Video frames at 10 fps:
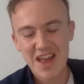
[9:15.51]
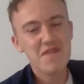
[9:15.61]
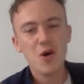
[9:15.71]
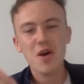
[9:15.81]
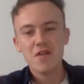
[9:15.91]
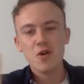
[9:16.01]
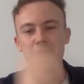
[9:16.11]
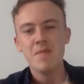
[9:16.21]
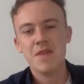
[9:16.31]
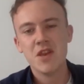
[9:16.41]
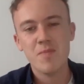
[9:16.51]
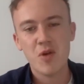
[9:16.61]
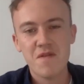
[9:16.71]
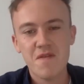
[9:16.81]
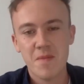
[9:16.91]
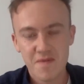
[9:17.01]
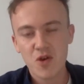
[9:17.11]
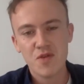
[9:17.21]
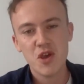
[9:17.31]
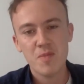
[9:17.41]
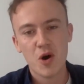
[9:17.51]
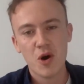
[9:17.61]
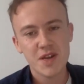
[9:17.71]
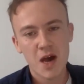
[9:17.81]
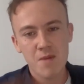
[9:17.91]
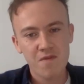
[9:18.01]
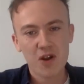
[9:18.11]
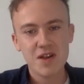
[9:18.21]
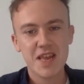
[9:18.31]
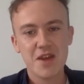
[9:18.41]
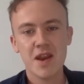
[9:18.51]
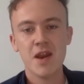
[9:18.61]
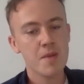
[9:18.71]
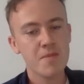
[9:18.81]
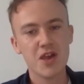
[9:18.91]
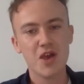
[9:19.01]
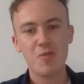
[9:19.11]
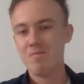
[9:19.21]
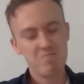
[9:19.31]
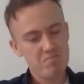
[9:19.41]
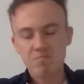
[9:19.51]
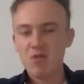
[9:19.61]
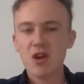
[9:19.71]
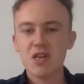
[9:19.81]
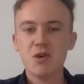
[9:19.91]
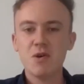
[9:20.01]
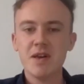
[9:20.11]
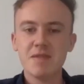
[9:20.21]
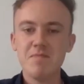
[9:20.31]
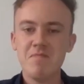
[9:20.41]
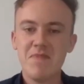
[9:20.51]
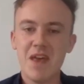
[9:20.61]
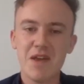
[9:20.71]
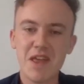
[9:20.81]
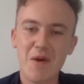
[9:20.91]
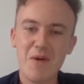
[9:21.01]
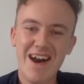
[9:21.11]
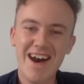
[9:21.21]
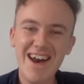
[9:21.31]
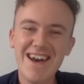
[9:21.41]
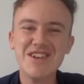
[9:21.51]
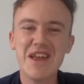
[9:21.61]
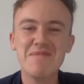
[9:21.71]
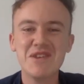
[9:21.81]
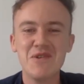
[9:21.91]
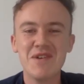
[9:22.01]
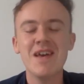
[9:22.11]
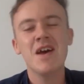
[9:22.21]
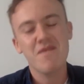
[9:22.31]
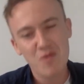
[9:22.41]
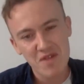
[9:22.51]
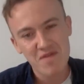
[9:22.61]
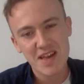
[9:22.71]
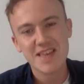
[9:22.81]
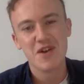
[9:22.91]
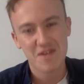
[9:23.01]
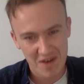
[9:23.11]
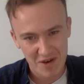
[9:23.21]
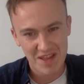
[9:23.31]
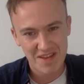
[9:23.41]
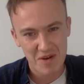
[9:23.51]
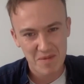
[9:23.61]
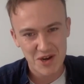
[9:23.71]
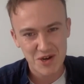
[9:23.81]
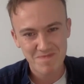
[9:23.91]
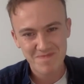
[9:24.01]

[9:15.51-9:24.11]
If you're going to be in the new Bond film, if you're the new Bond, I'm volunteering. I'm Q. We got it sorted. There you go, James Norton from all of us. Diolch yn fawr. Thank you very much.